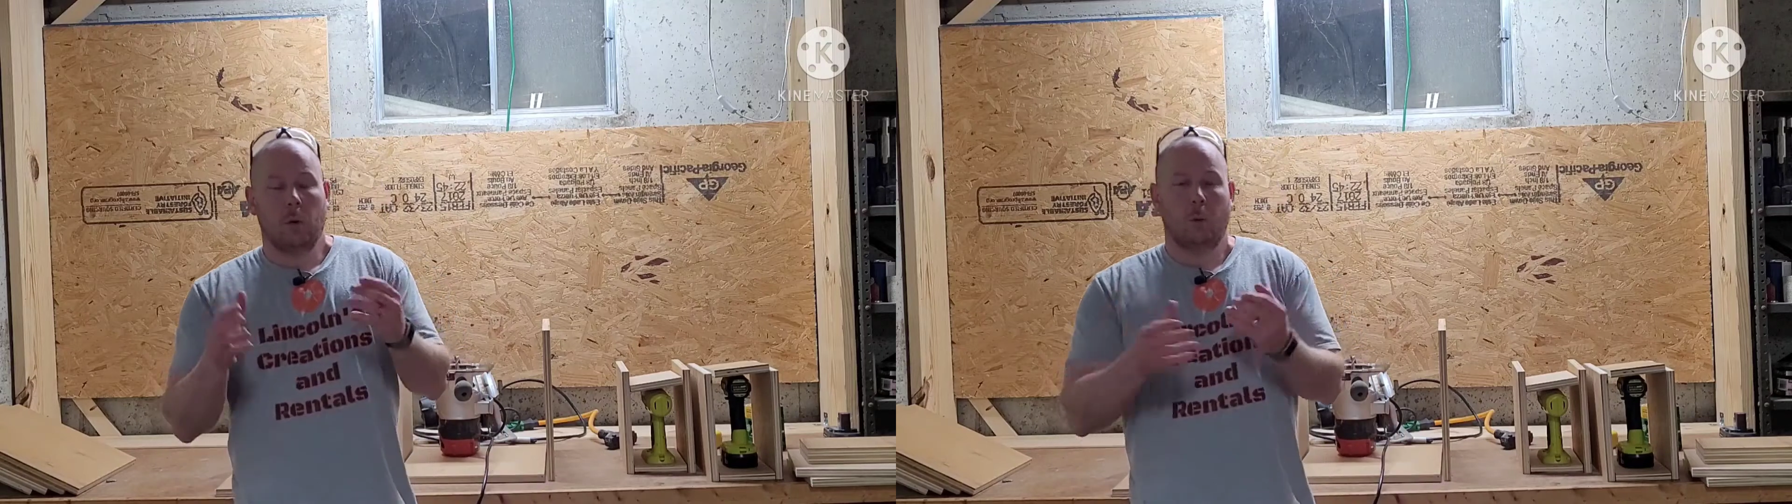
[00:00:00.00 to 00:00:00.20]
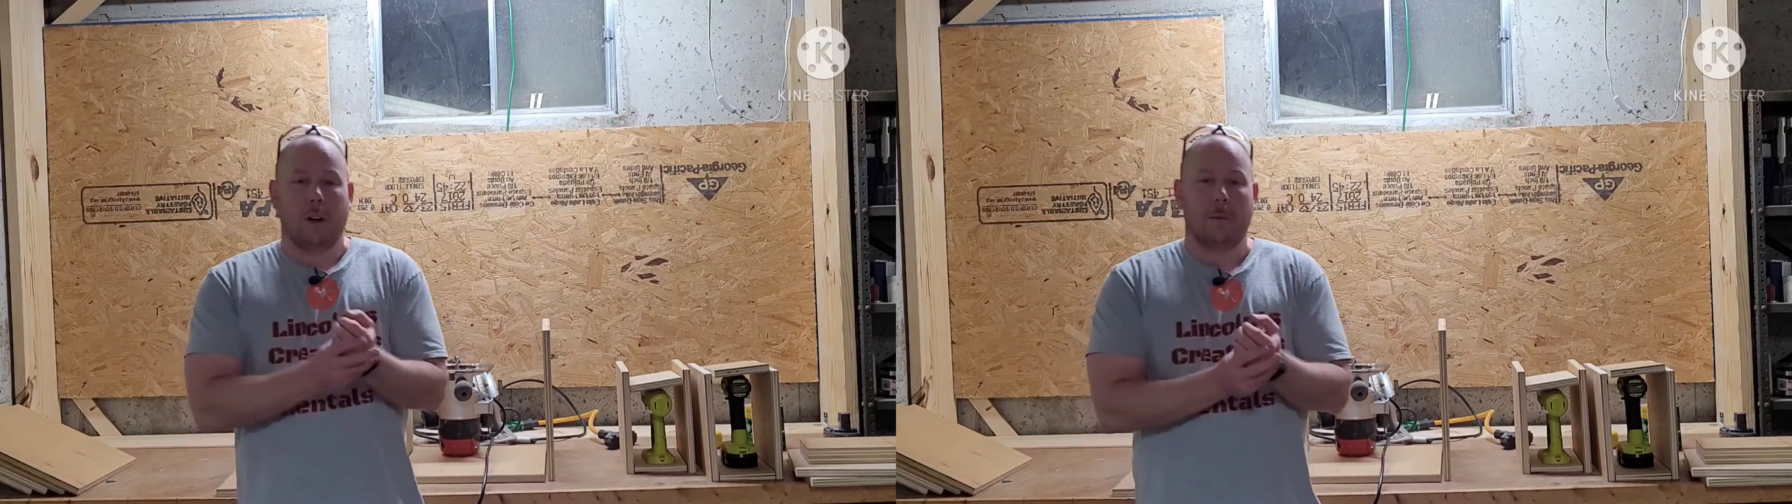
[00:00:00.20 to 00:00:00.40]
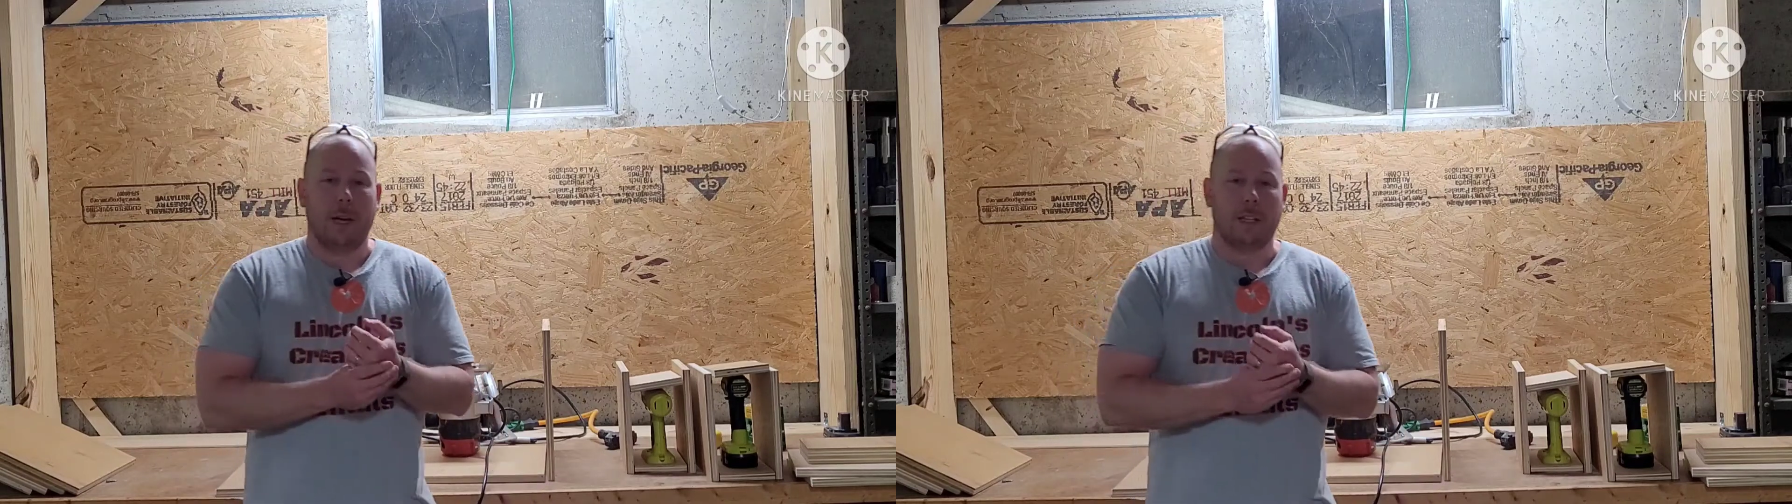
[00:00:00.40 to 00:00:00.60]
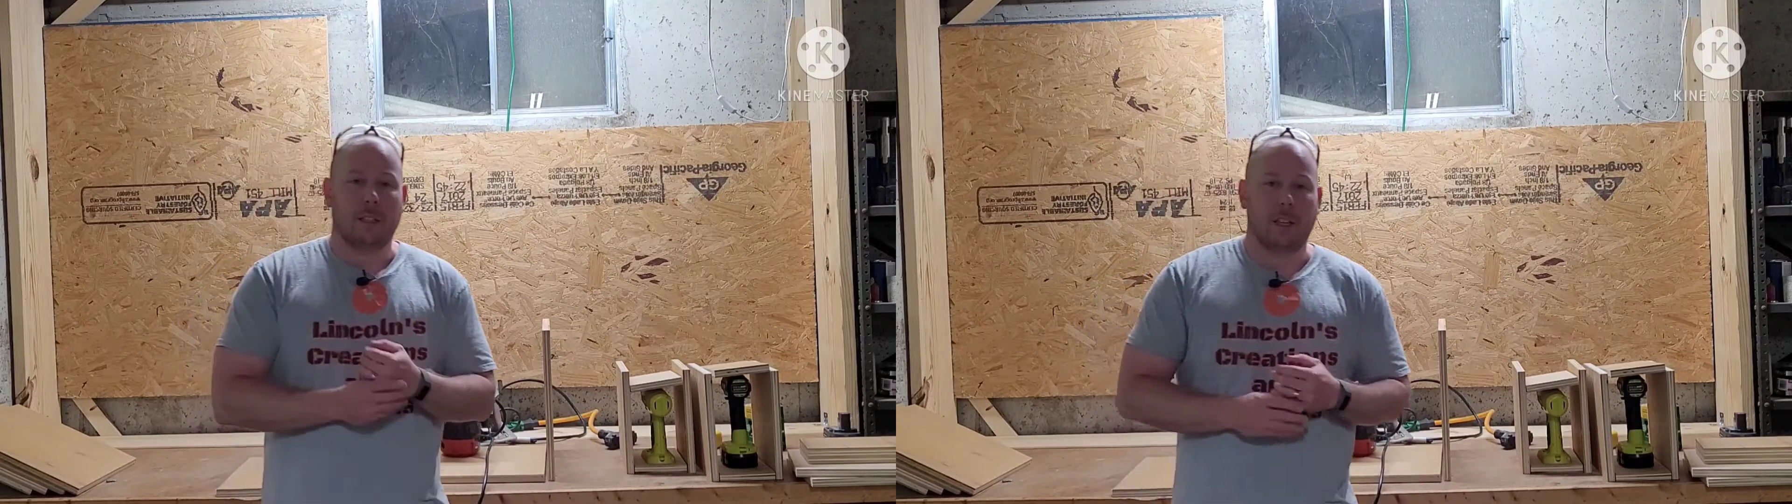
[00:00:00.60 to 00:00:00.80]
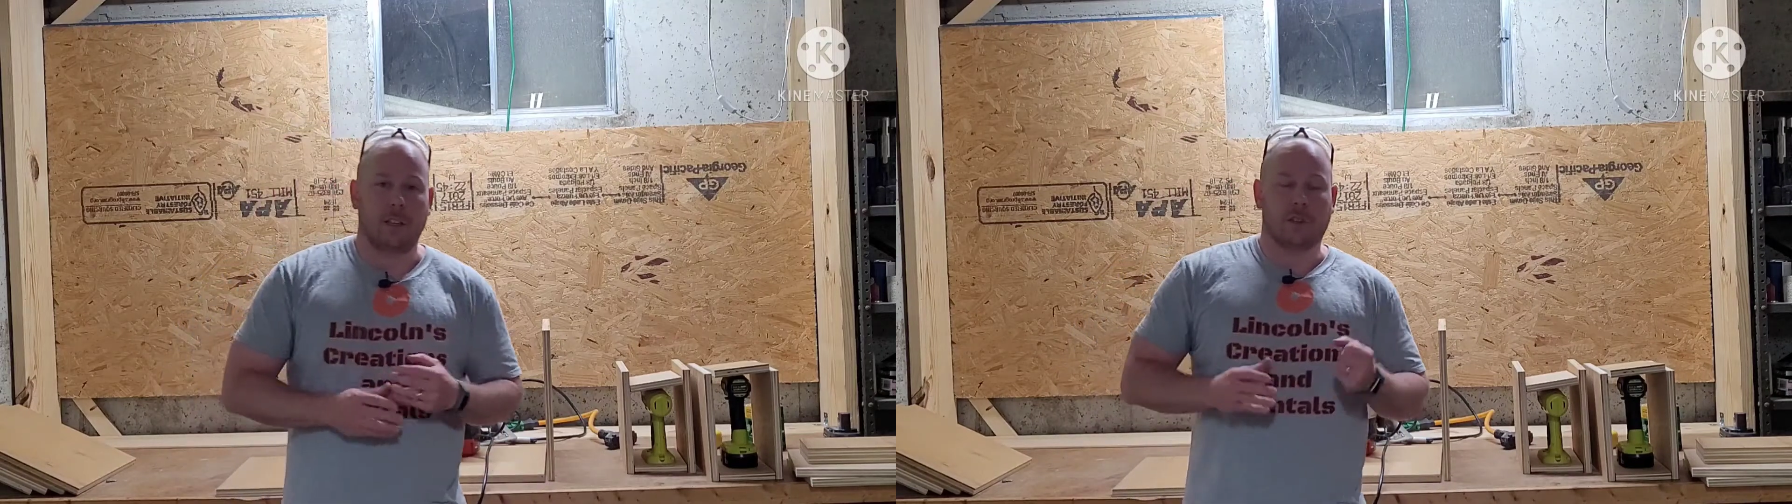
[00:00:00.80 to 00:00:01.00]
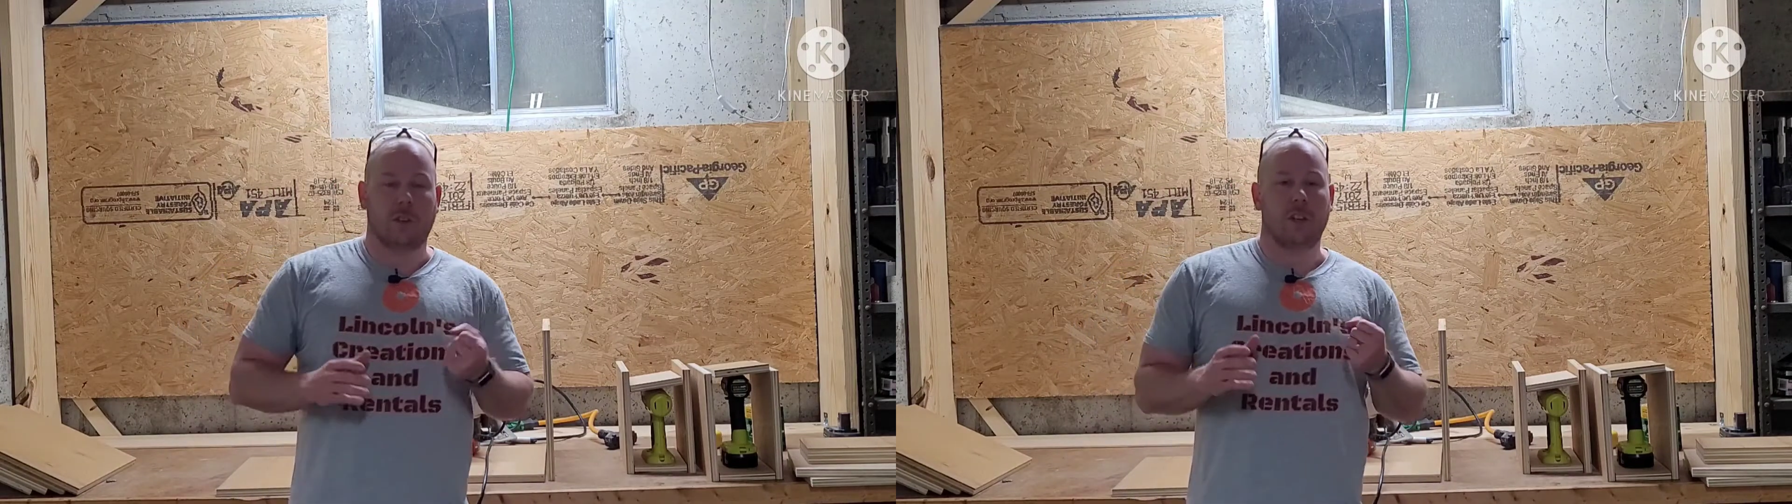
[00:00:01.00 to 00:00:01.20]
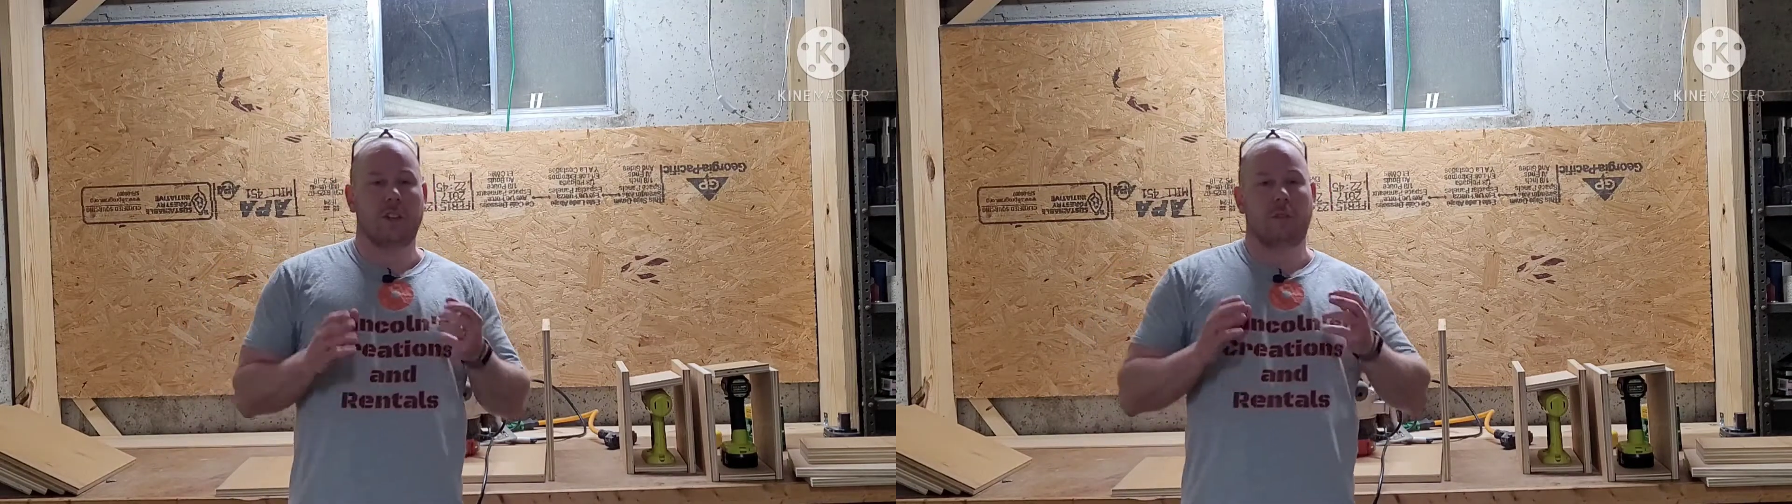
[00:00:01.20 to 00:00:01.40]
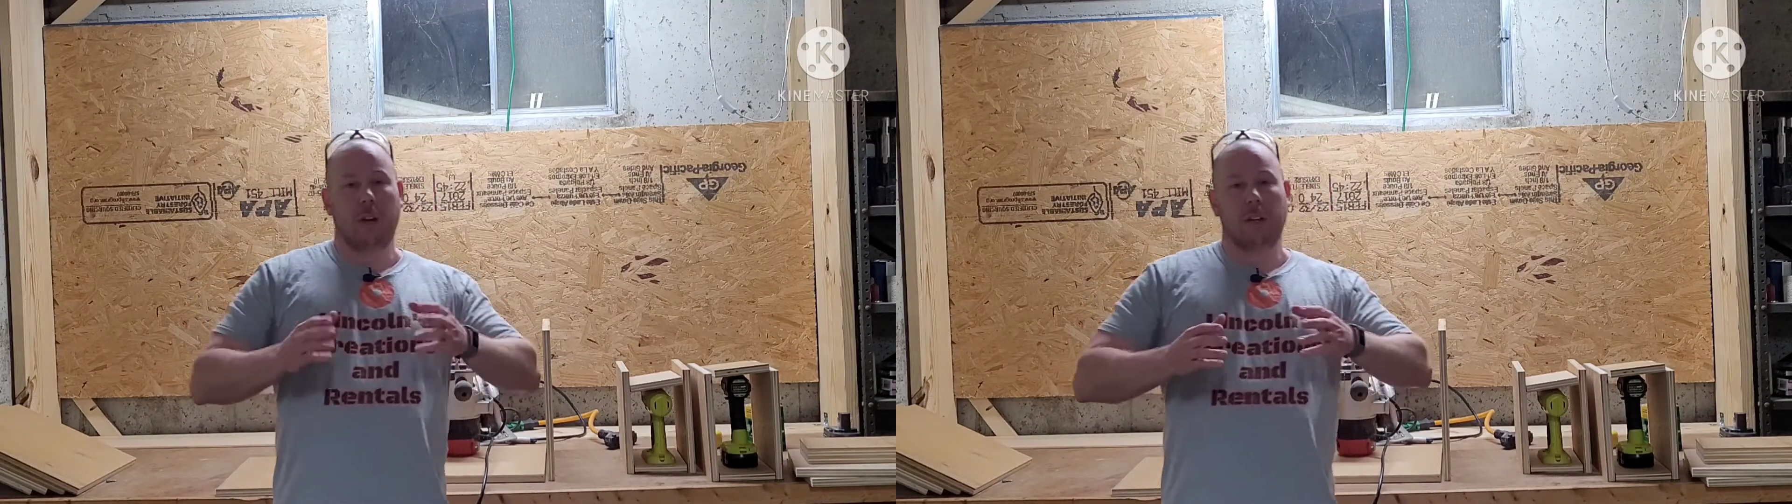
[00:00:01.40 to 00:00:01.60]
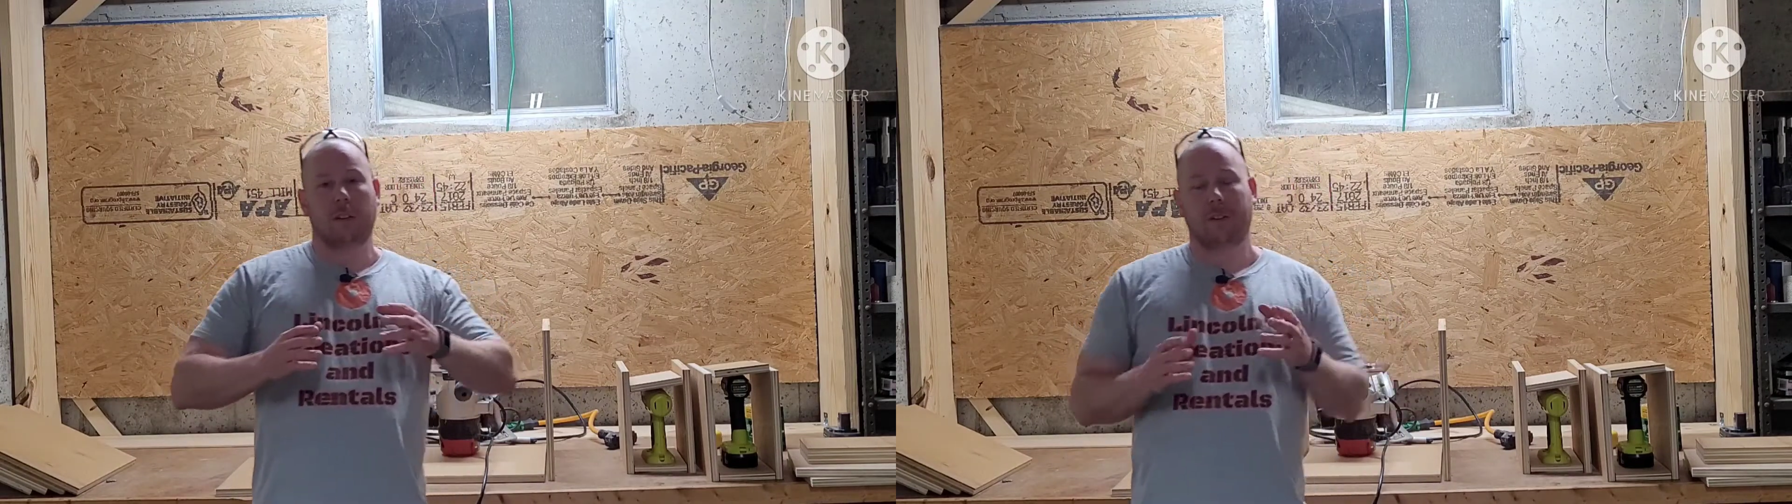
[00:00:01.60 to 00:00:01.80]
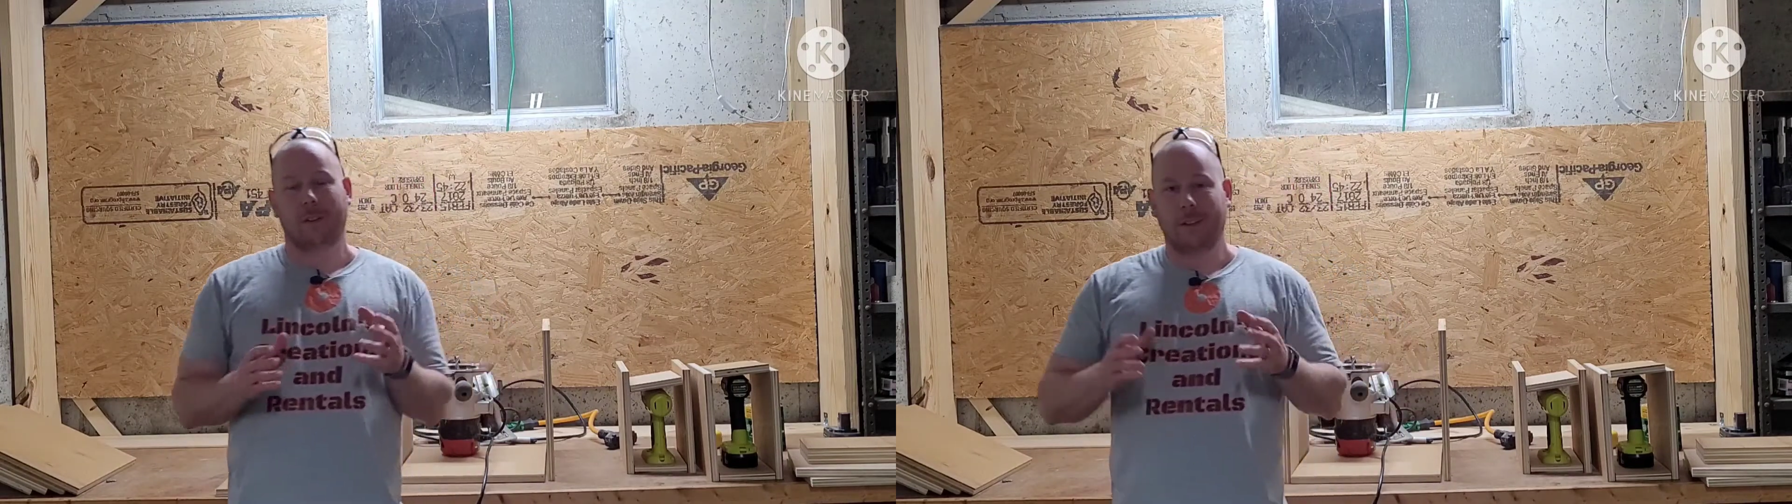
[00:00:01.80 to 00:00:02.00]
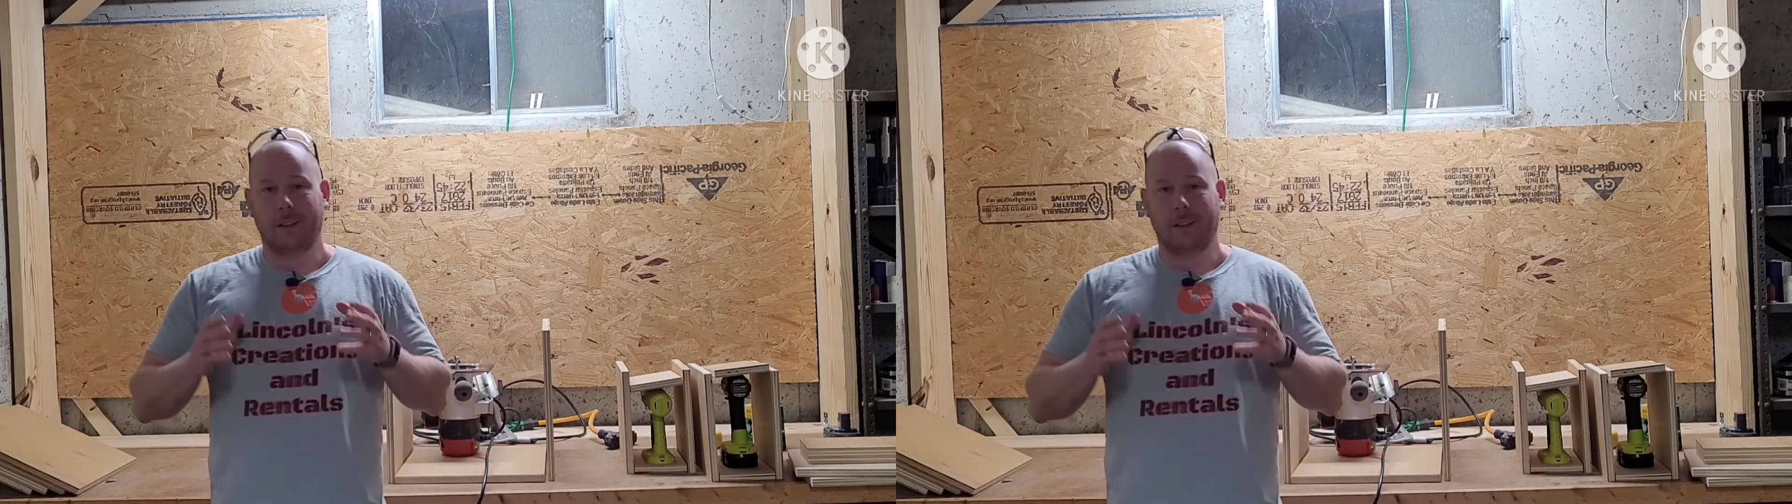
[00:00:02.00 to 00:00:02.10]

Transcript: Welcome back to Lincoln's Creations and Rentals.